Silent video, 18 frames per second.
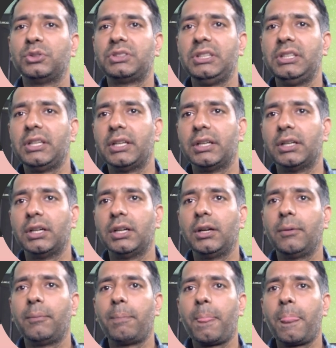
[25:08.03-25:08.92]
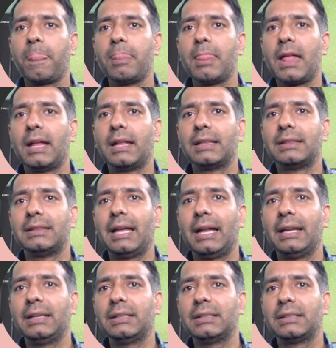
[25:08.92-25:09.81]
you see here,
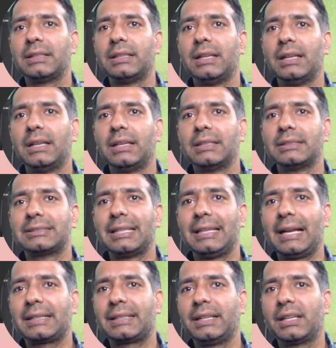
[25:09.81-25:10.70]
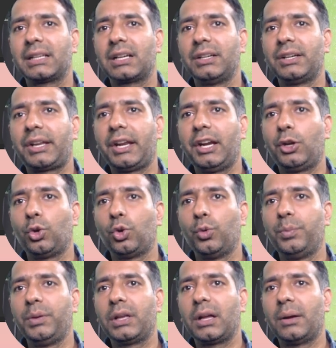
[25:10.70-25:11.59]
then selected country
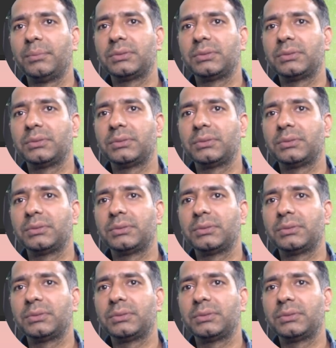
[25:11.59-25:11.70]
2